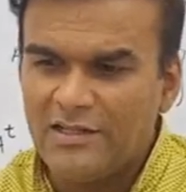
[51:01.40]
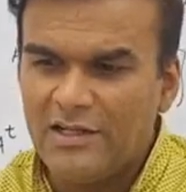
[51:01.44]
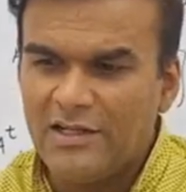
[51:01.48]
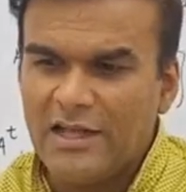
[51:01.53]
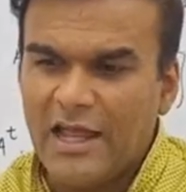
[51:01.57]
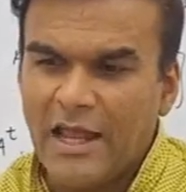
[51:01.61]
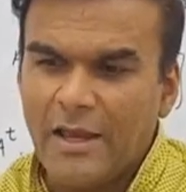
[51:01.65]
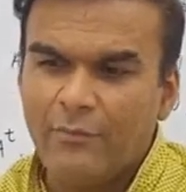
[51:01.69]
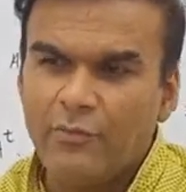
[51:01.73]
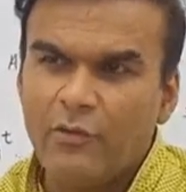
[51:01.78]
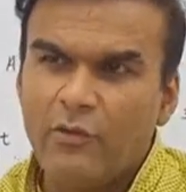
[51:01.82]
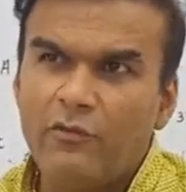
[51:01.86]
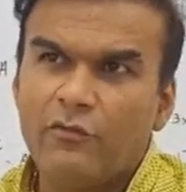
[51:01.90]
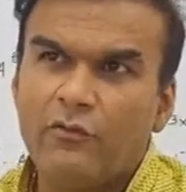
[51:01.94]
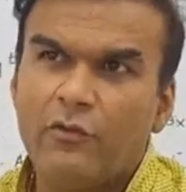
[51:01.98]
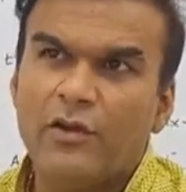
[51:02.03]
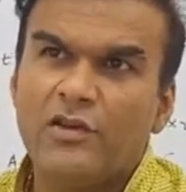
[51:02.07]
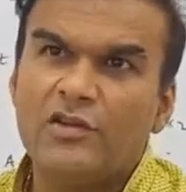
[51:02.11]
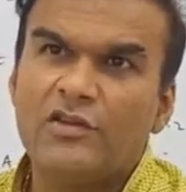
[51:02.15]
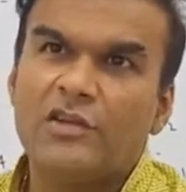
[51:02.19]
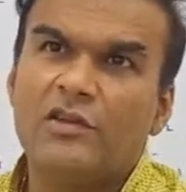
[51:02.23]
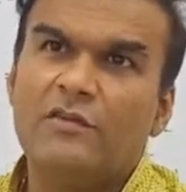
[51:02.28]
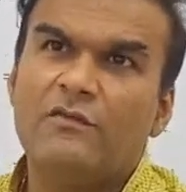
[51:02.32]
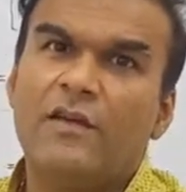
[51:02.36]
a type of
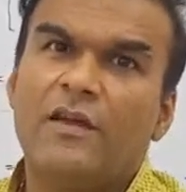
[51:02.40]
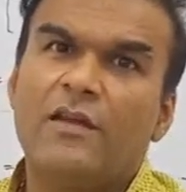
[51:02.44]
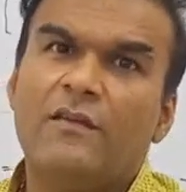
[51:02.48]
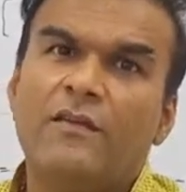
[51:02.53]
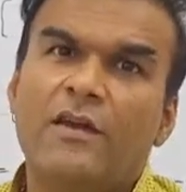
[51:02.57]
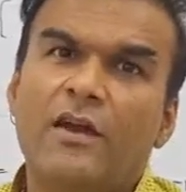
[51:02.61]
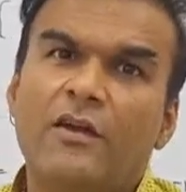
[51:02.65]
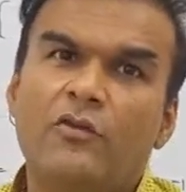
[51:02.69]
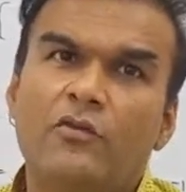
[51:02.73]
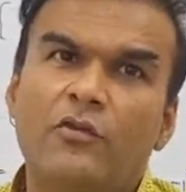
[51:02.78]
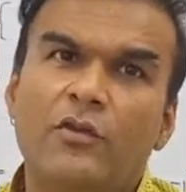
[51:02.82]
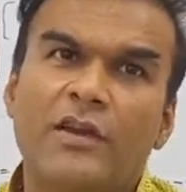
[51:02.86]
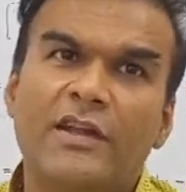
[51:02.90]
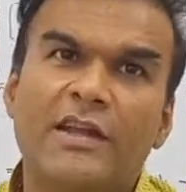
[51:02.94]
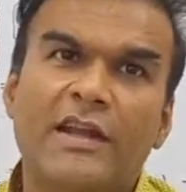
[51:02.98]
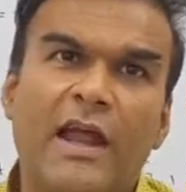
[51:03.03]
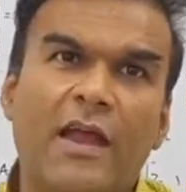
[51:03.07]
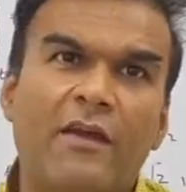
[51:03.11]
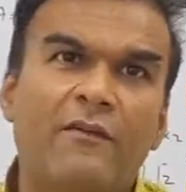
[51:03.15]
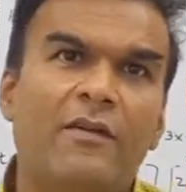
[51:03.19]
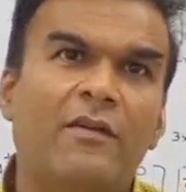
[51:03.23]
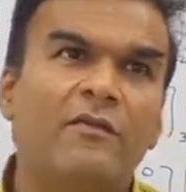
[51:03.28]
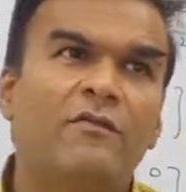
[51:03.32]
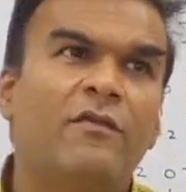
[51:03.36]
question where we have to
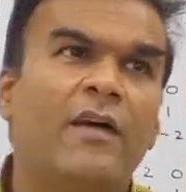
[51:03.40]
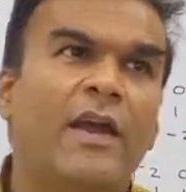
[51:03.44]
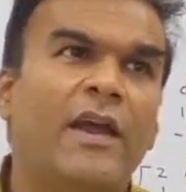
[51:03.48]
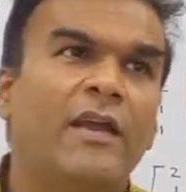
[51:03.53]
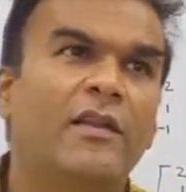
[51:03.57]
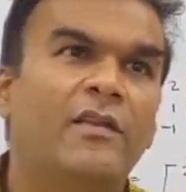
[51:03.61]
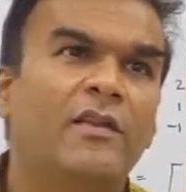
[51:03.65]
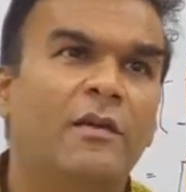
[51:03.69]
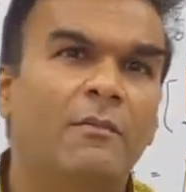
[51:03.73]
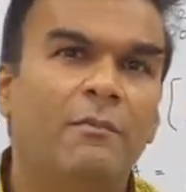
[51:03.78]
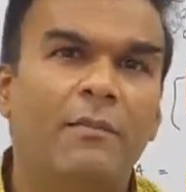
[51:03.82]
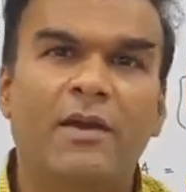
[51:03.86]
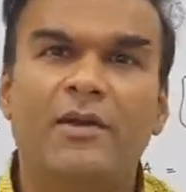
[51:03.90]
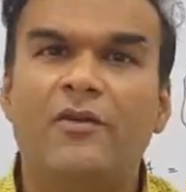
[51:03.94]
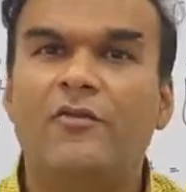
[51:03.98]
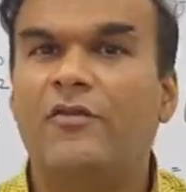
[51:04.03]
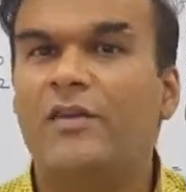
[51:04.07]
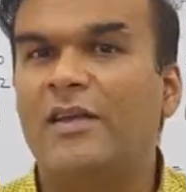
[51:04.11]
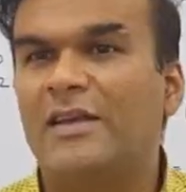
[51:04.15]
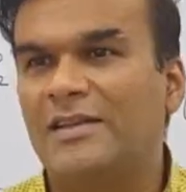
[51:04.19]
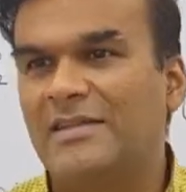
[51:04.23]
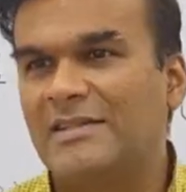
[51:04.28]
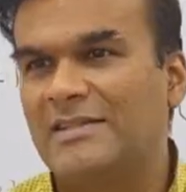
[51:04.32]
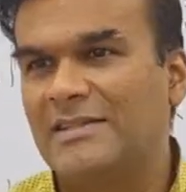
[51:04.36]
derive and find the
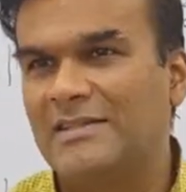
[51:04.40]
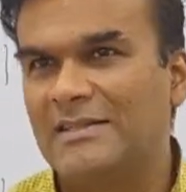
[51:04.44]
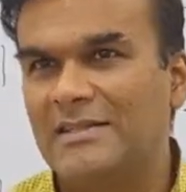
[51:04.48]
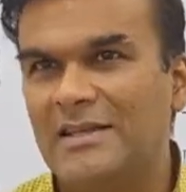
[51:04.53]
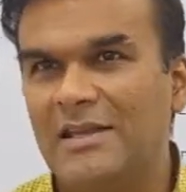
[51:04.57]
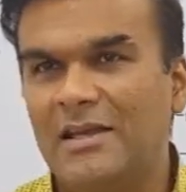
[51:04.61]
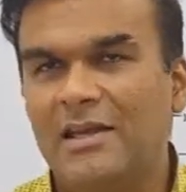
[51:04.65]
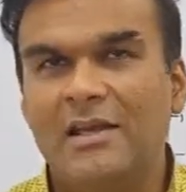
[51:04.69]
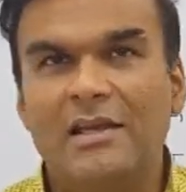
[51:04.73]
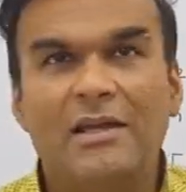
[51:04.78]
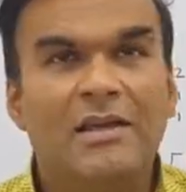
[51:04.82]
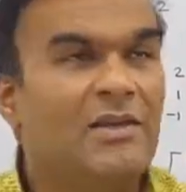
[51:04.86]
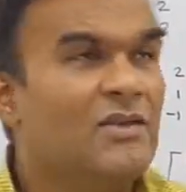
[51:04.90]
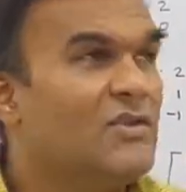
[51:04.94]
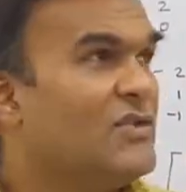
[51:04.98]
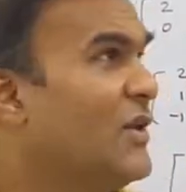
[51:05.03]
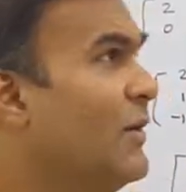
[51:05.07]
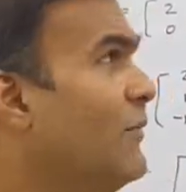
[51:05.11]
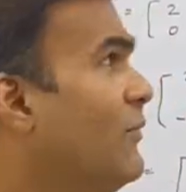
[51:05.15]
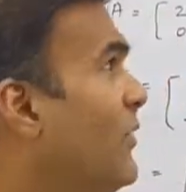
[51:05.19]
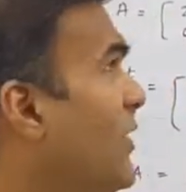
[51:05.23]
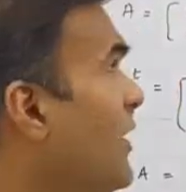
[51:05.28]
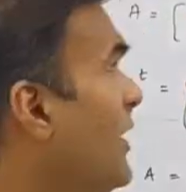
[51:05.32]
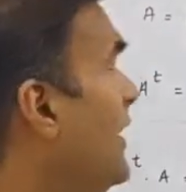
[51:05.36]
matrix.
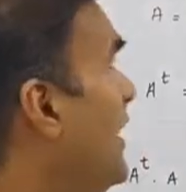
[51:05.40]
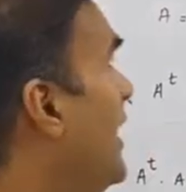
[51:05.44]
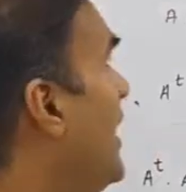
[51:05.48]
Something